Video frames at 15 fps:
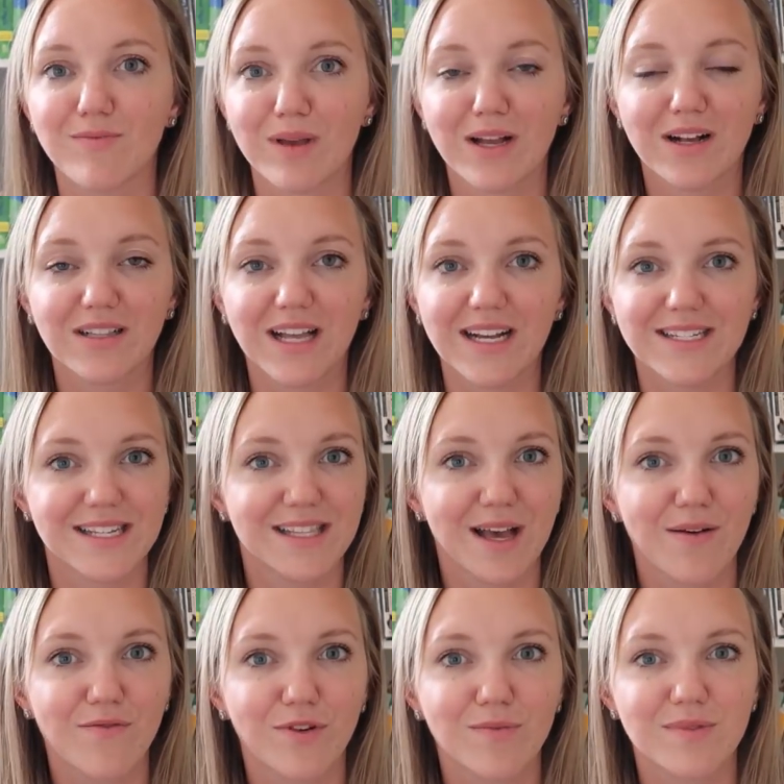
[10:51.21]
I've been collecting
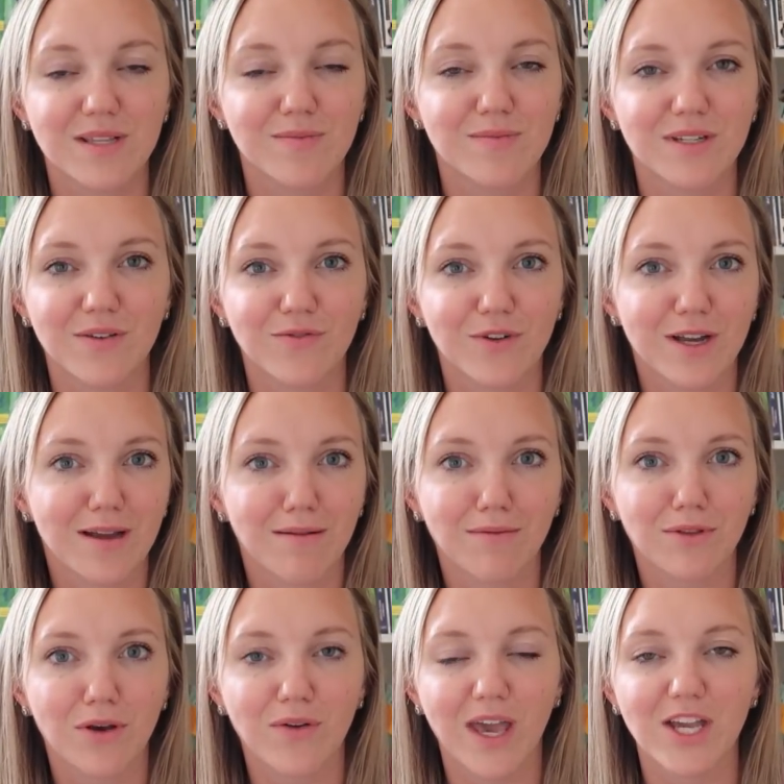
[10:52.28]
them from some
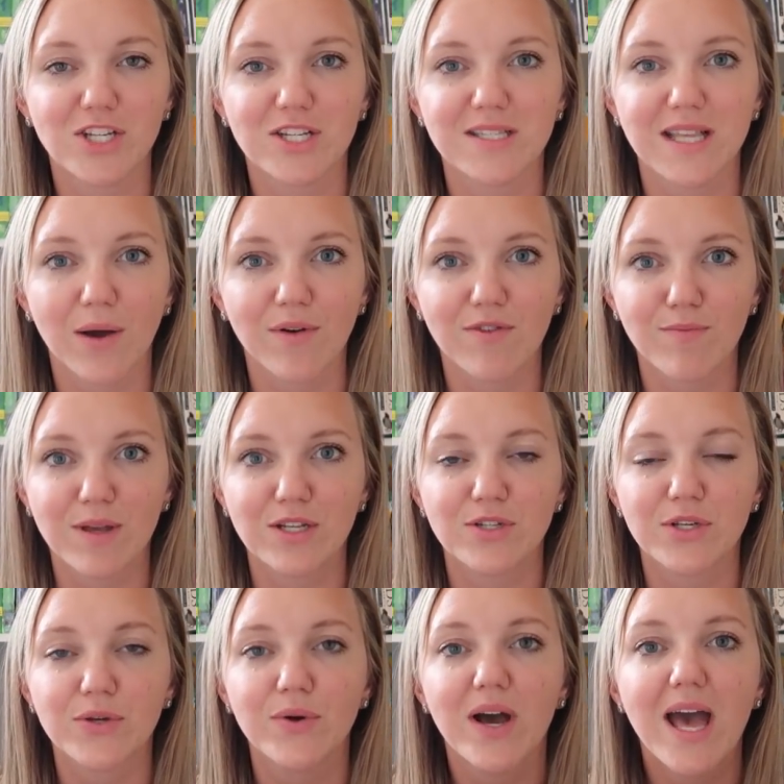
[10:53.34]
different locations that we've been
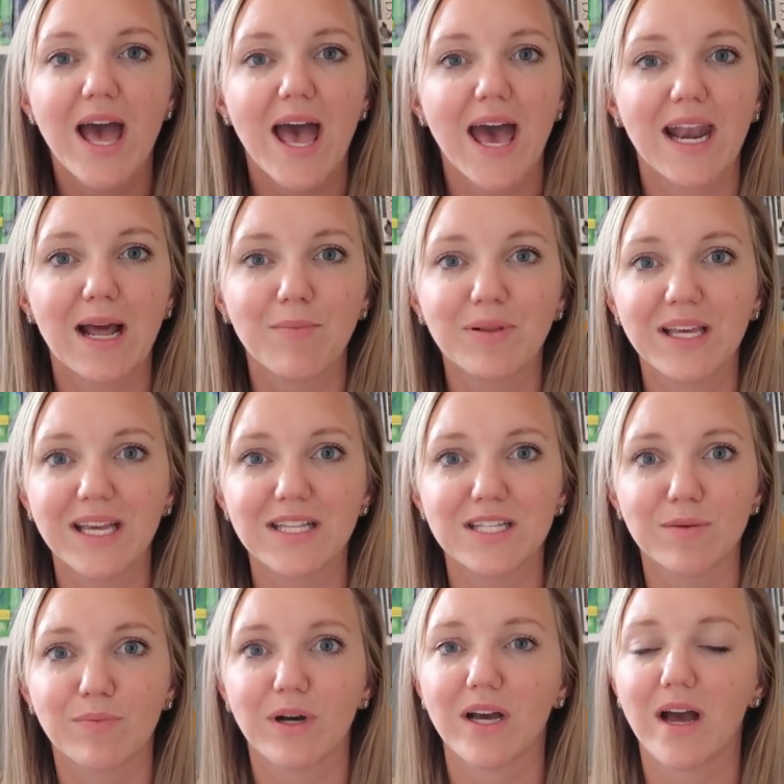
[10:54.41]
to and I plan
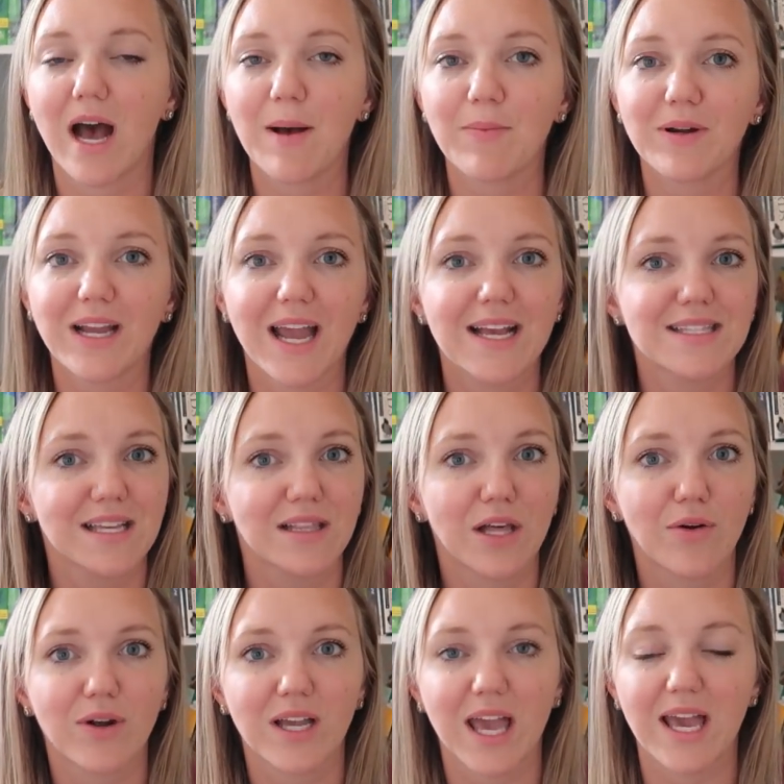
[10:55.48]
to put uppercase and
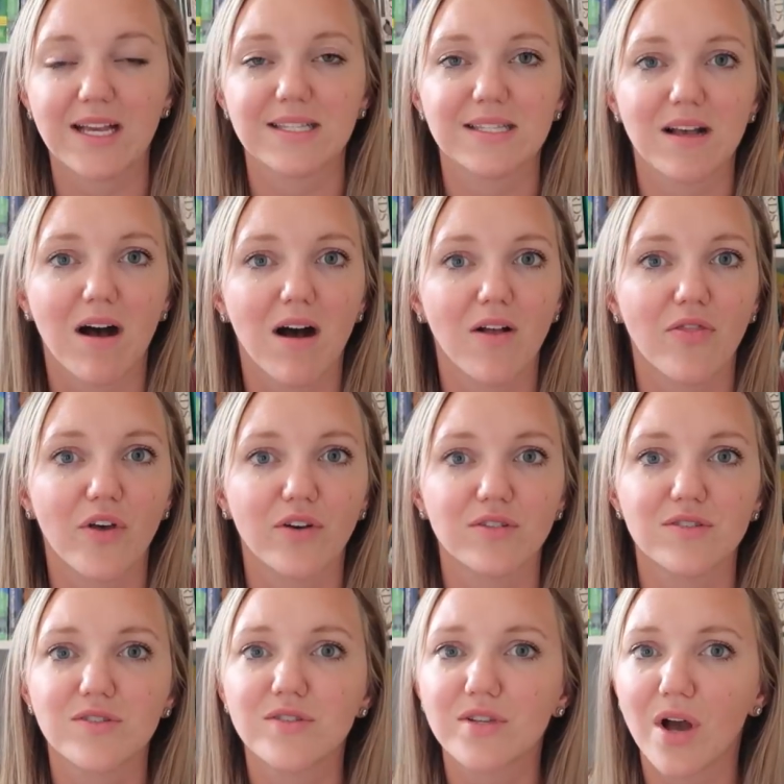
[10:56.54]
lowercase on those
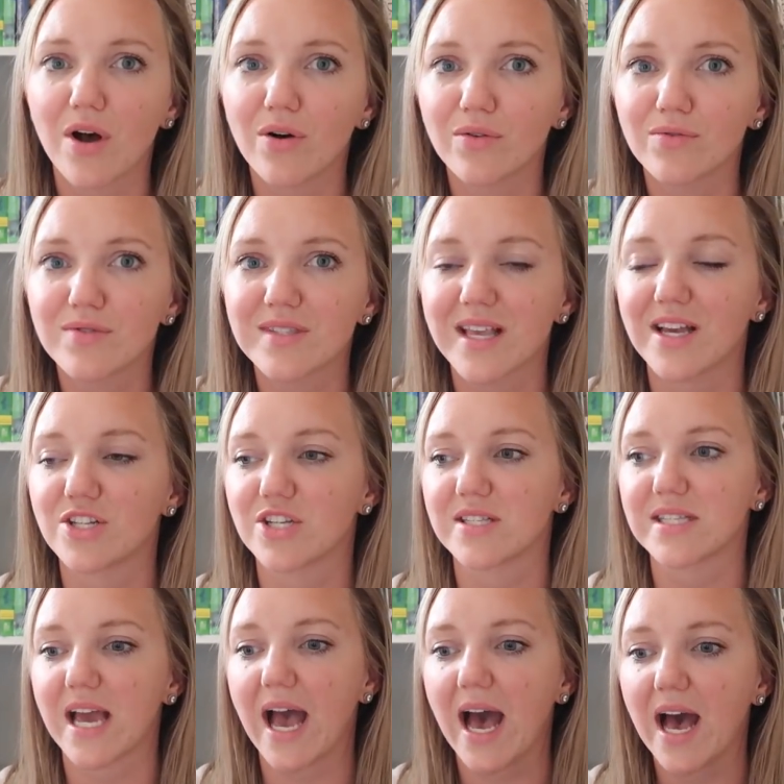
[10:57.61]
stones and
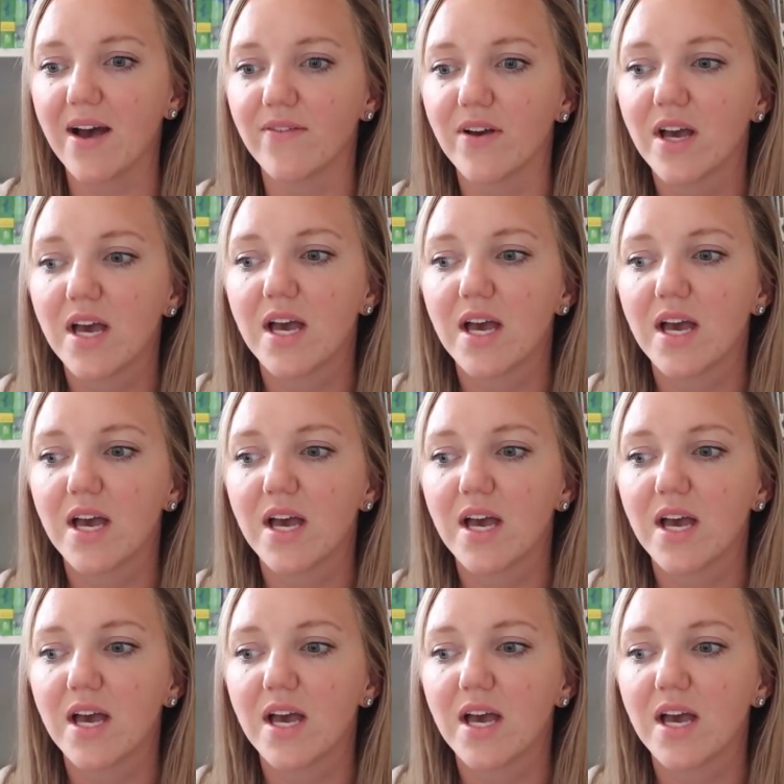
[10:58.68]
just have